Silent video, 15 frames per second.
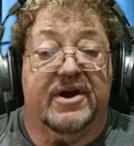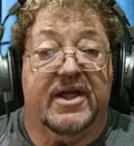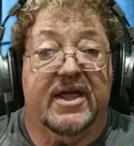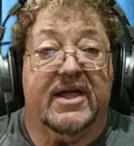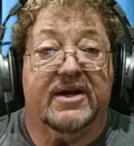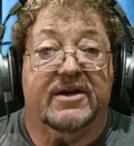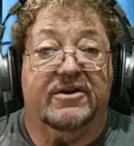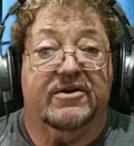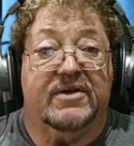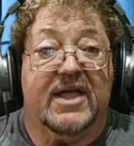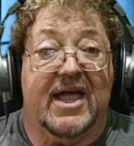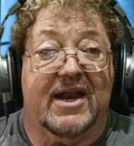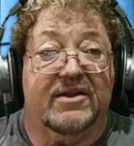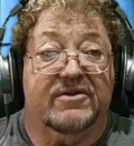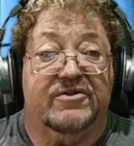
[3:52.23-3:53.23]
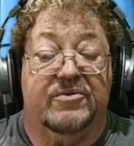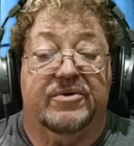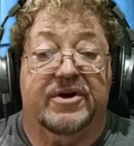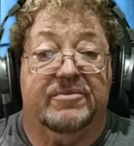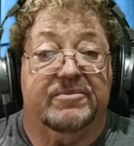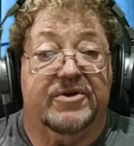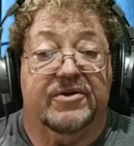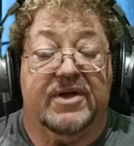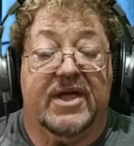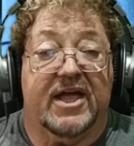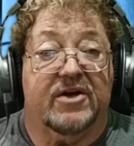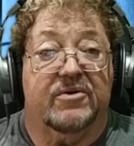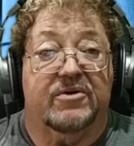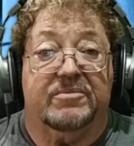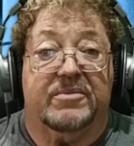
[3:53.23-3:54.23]
And you can't do it. You
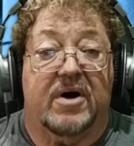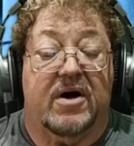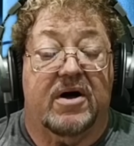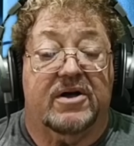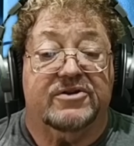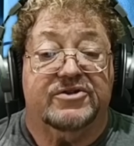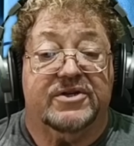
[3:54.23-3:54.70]
can't go to malls.